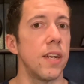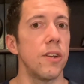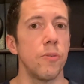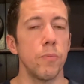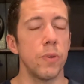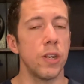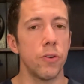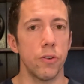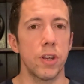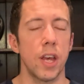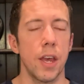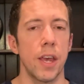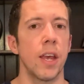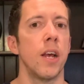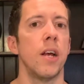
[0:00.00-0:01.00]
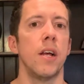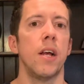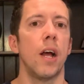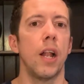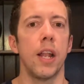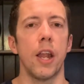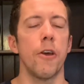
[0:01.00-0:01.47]
We're not going
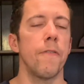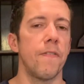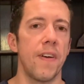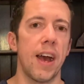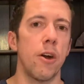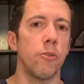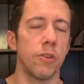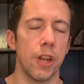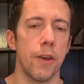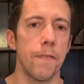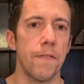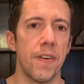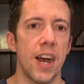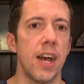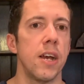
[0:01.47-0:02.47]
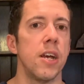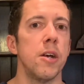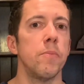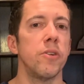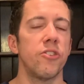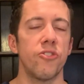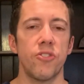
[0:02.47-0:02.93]
low fat or no fat, but
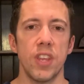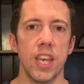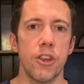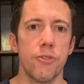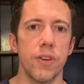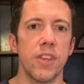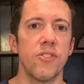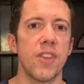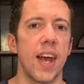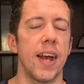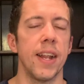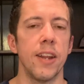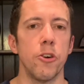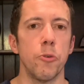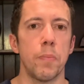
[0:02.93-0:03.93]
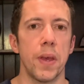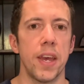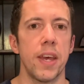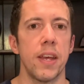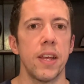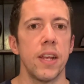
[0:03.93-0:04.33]
just decrease that a little bit.